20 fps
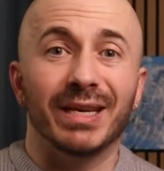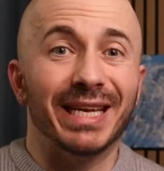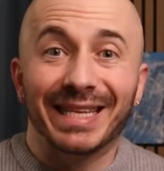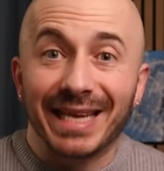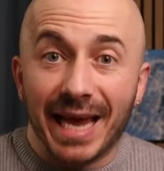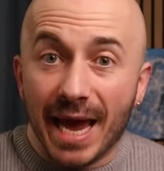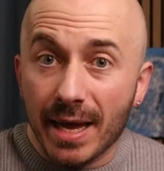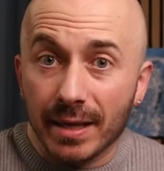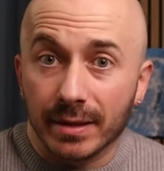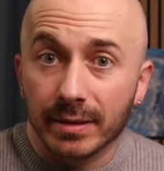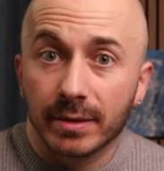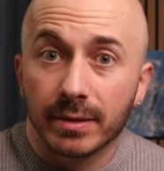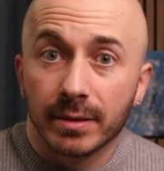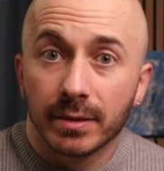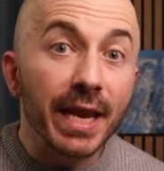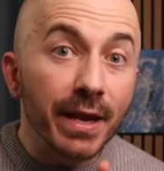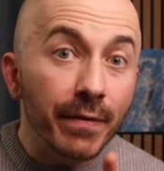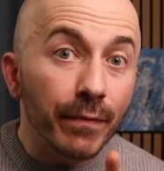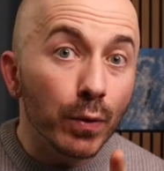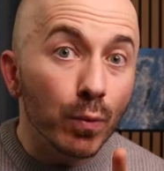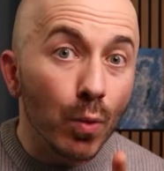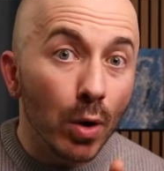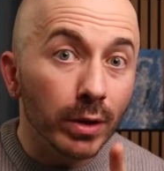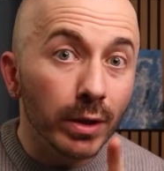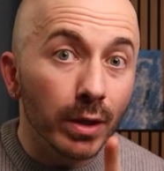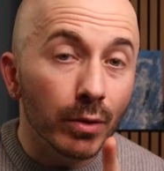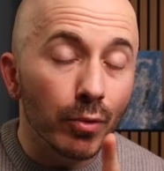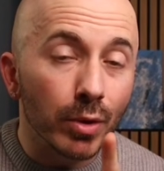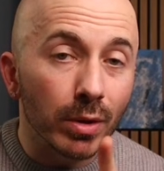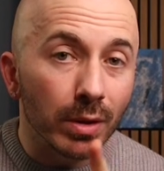It can't. And if you want
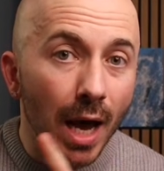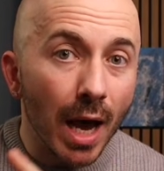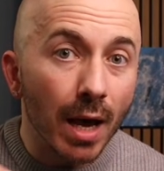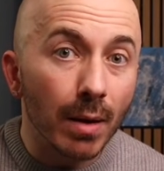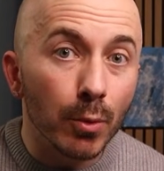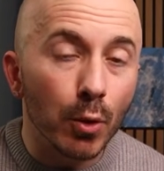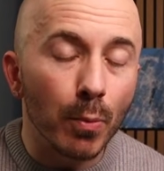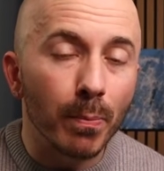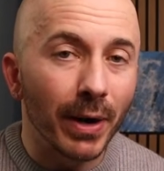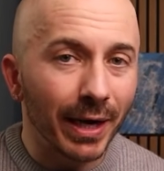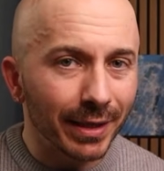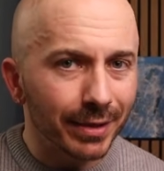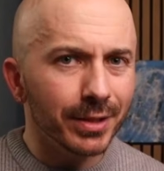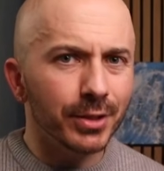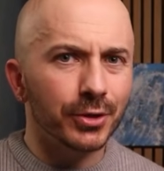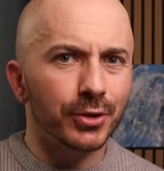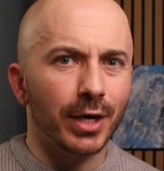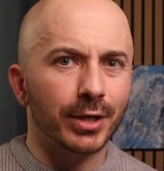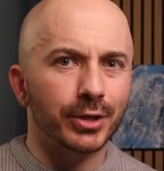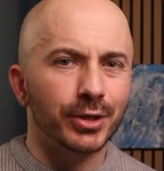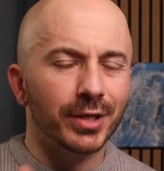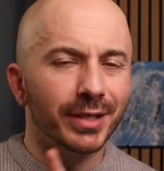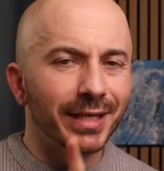a reliable practice structure,